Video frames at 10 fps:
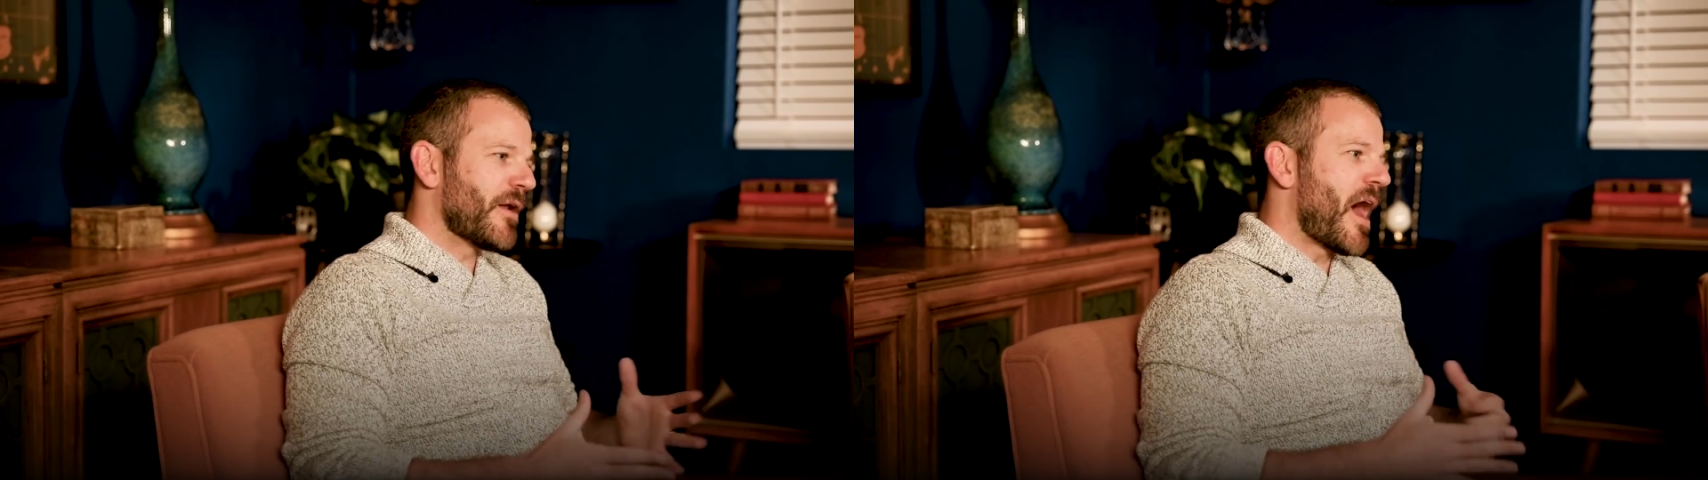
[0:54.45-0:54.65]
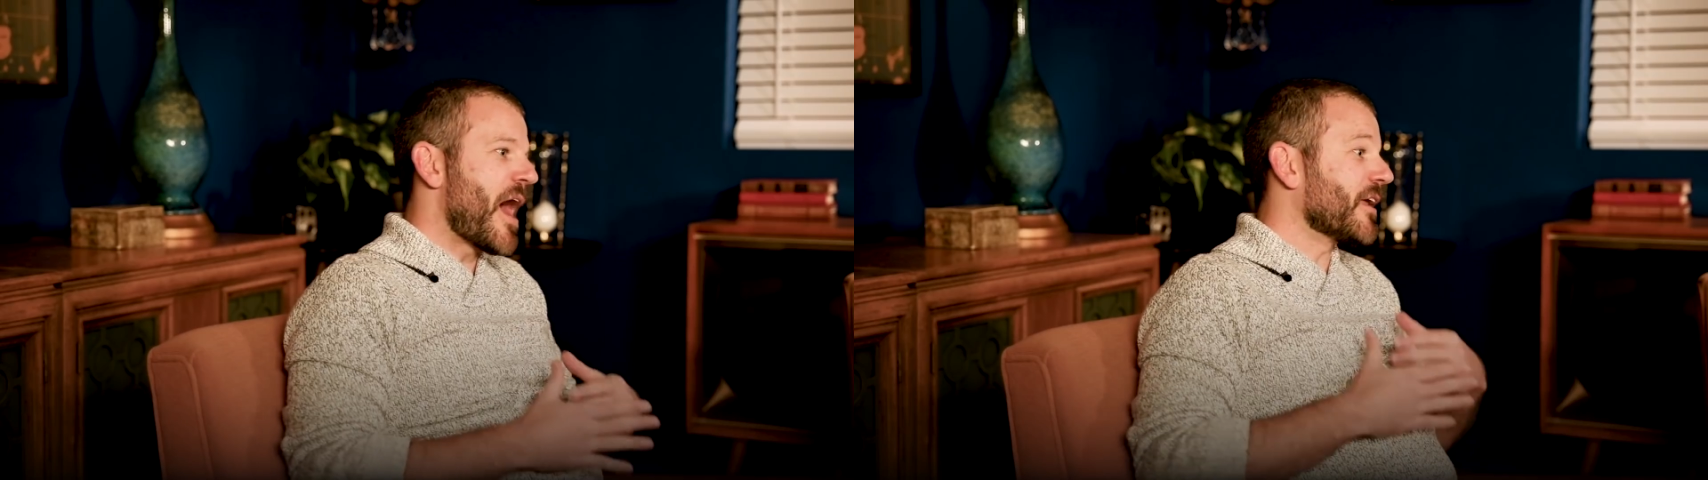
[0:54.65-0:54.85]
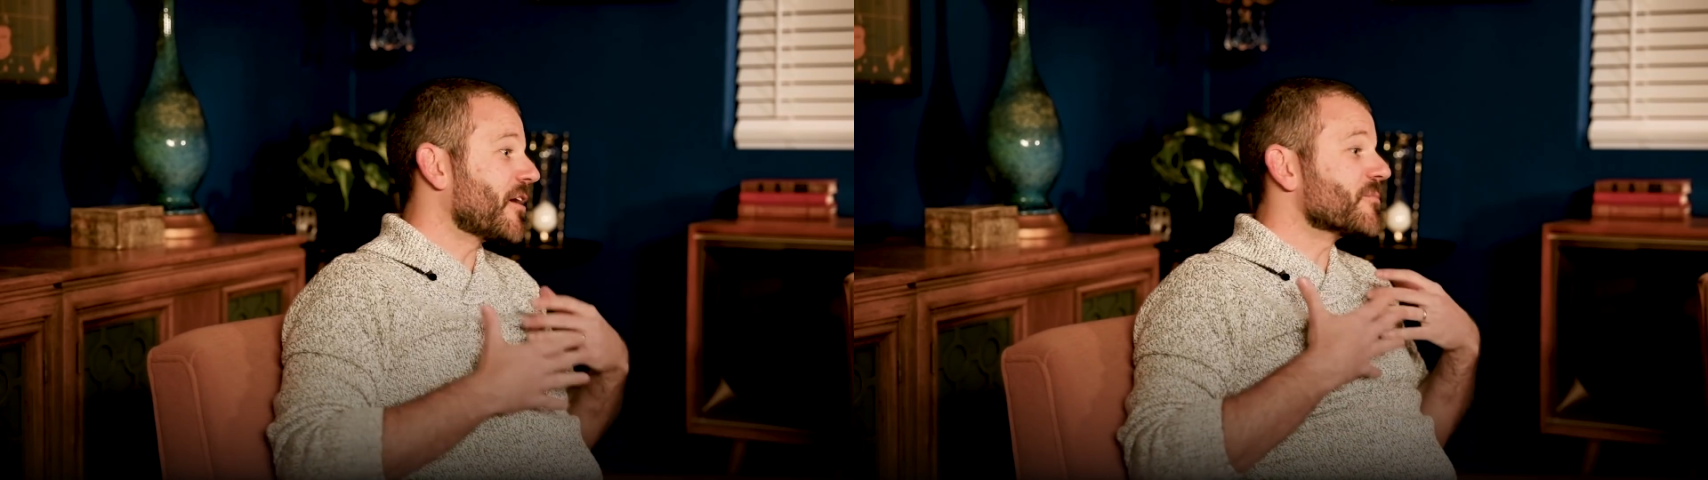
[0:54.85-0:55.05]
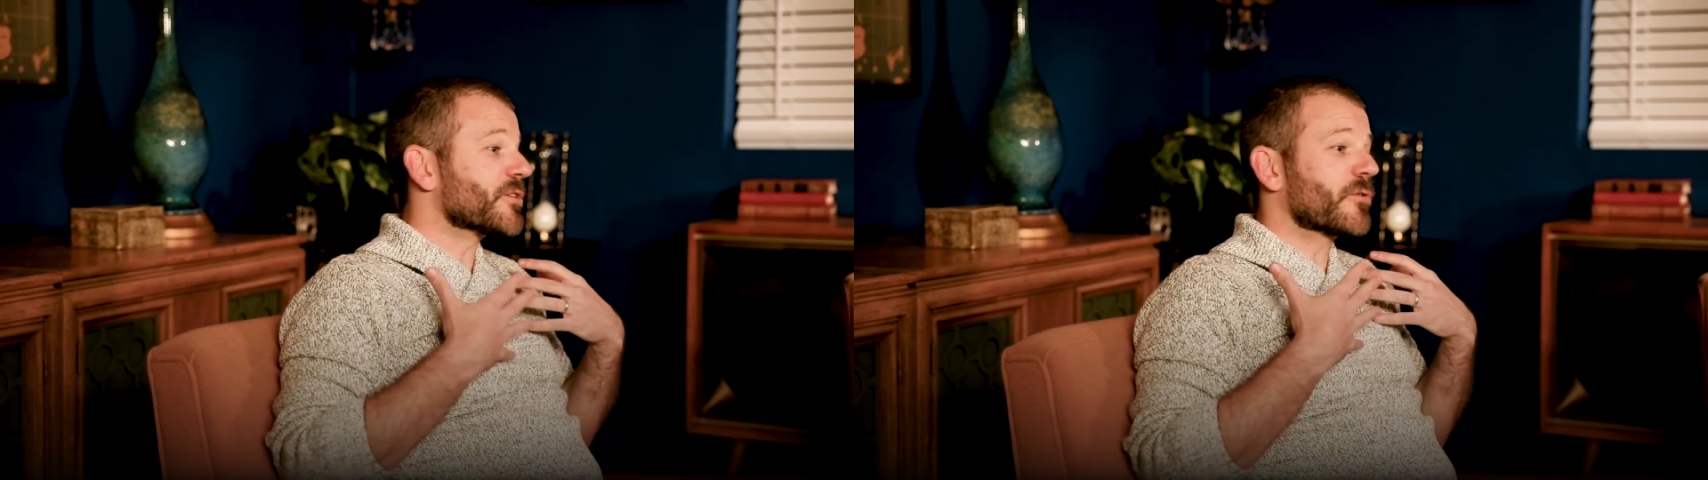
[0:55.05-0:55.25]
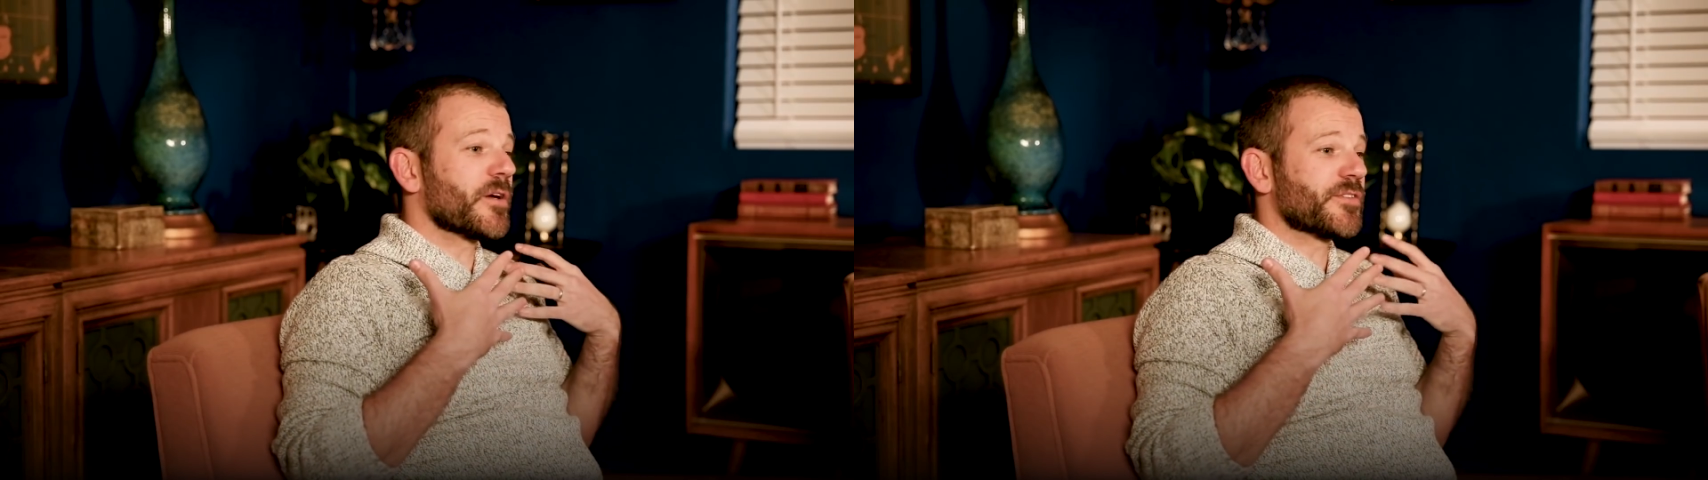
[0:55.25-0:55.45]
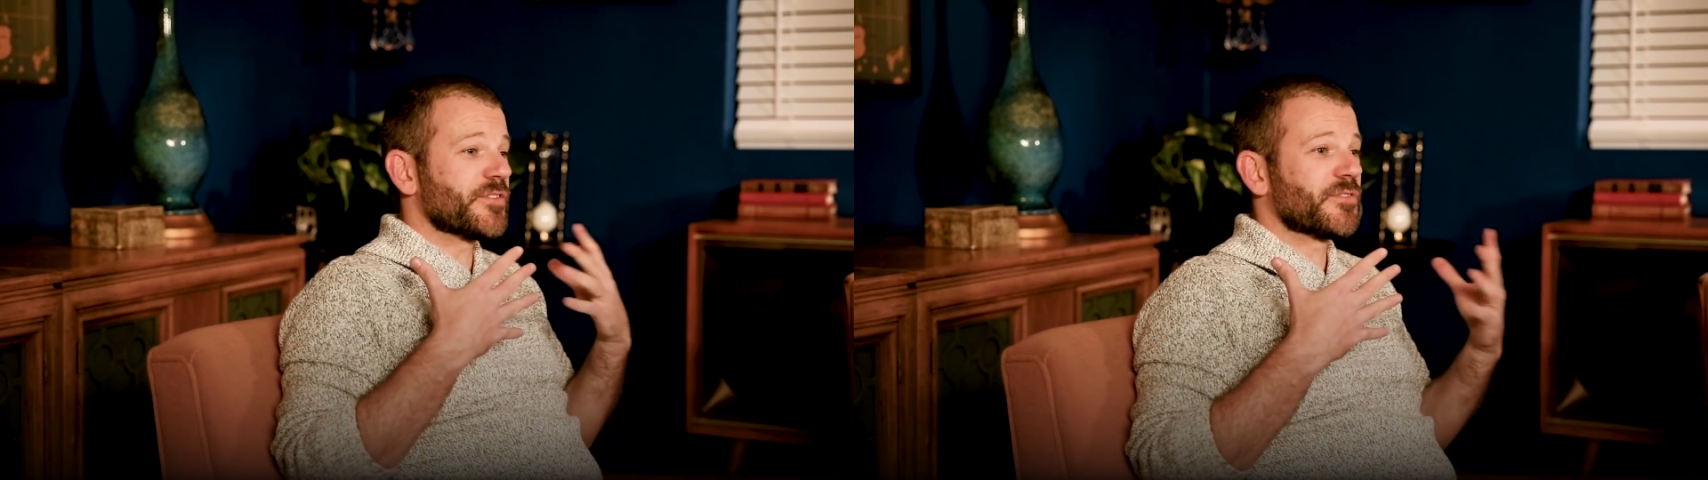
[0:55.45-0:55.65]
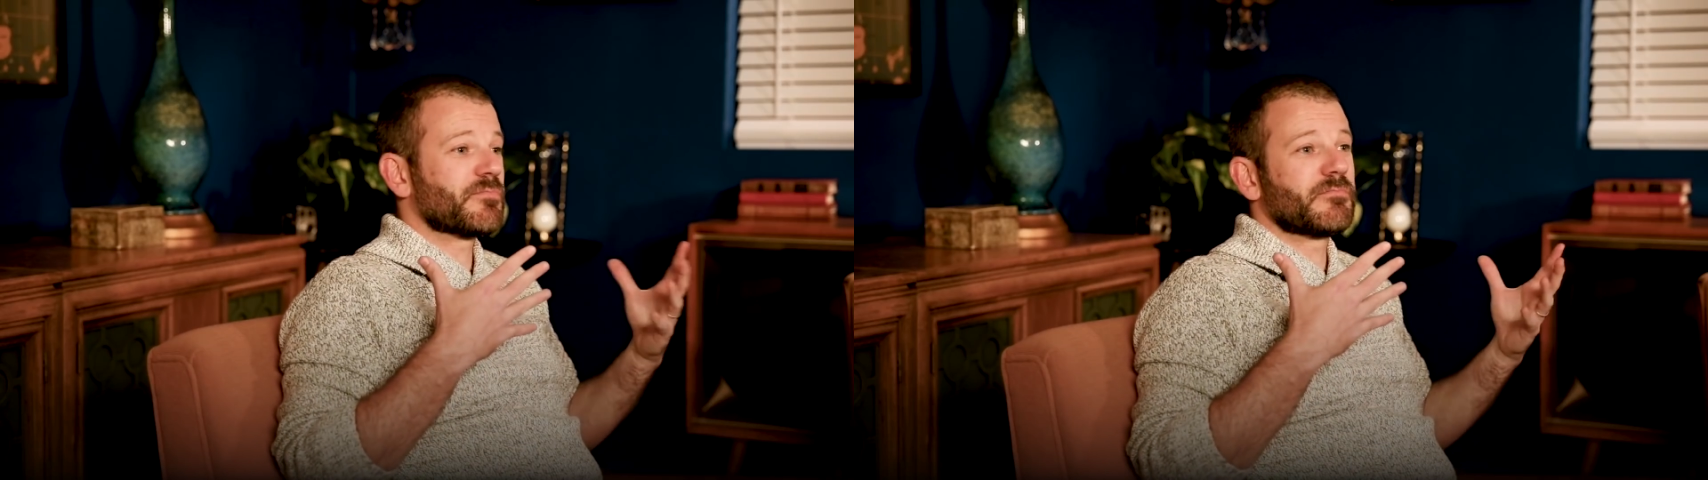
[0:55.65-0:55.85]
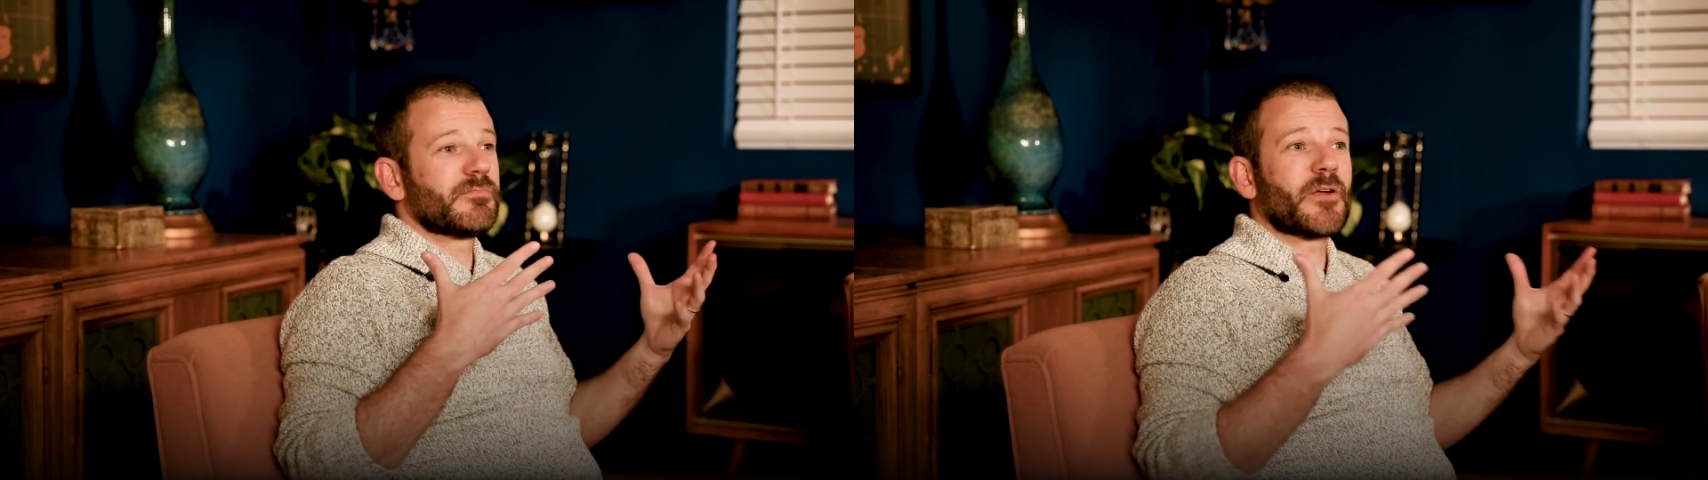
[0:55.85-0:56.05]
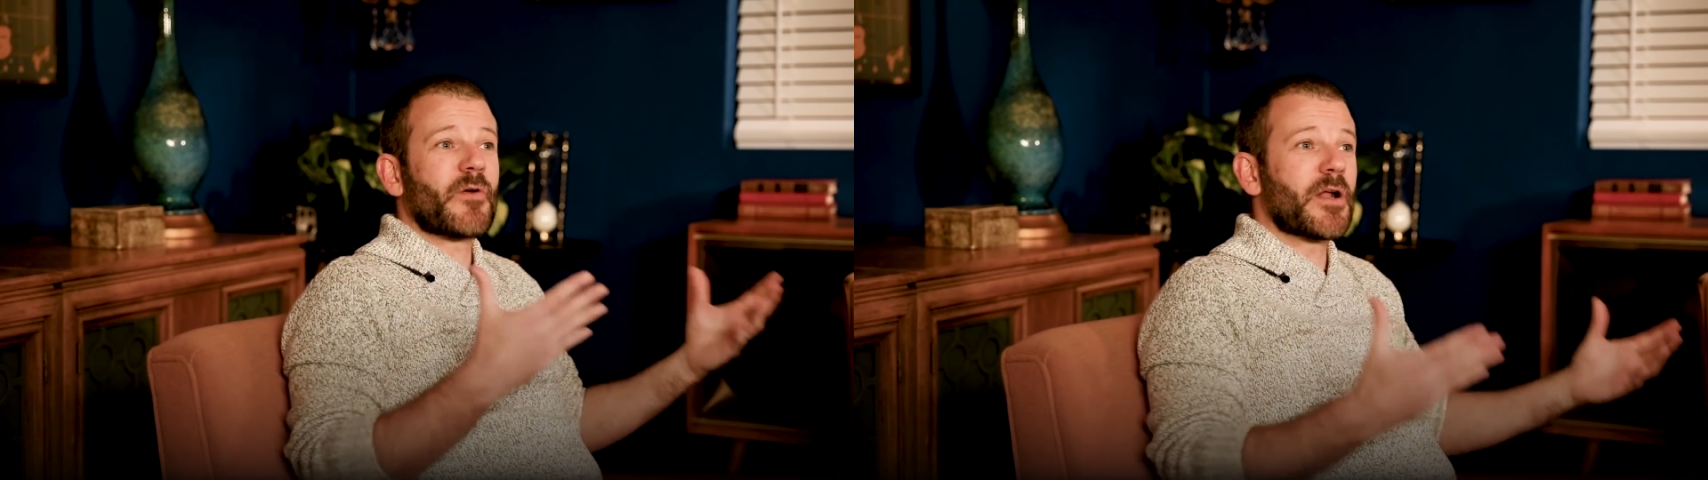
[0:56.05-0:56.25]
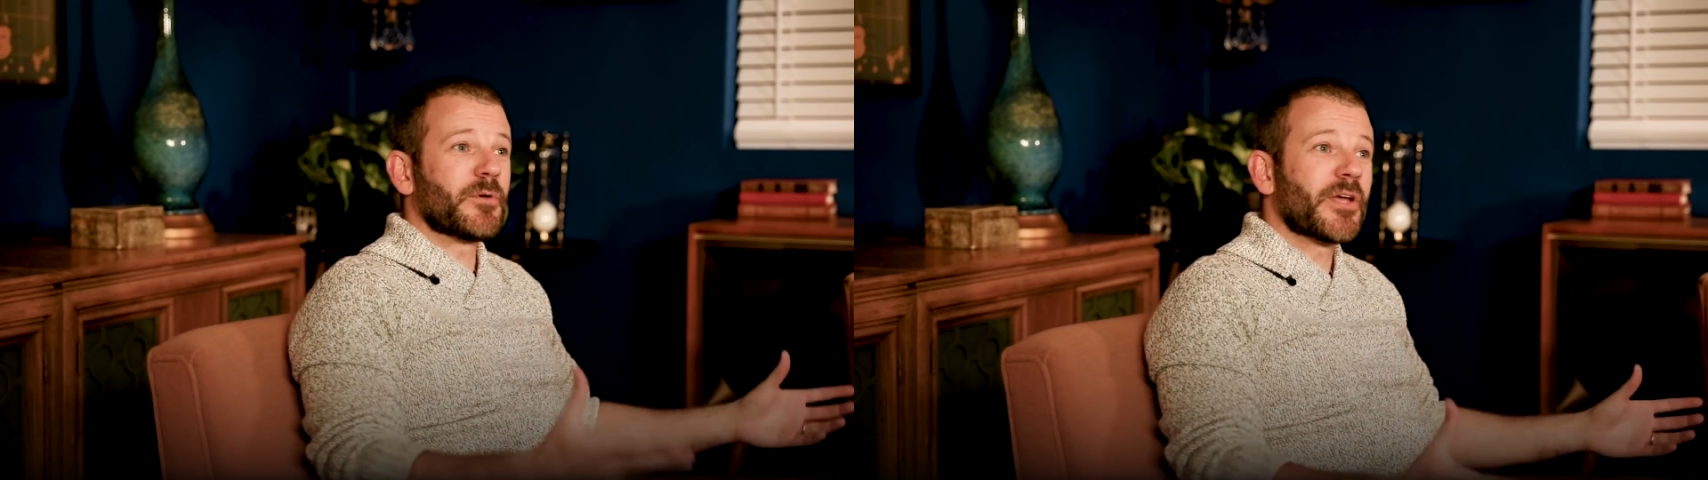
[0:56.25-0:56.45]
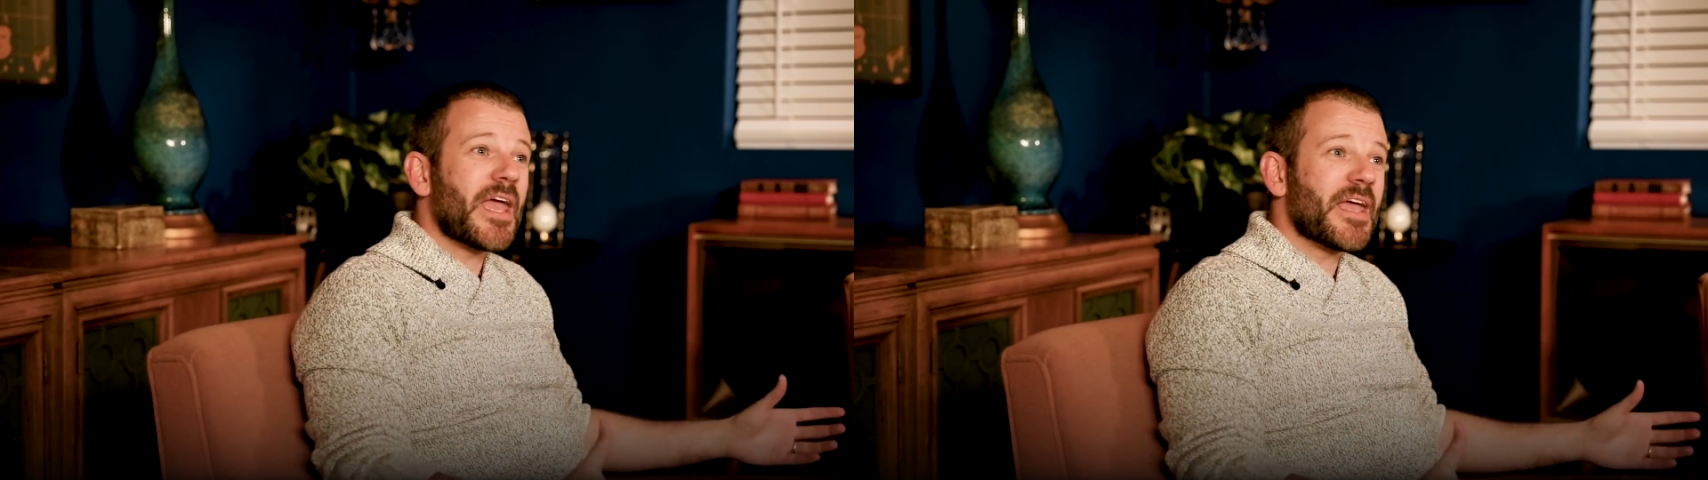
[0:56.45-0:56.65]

But Hynek comes across this incredible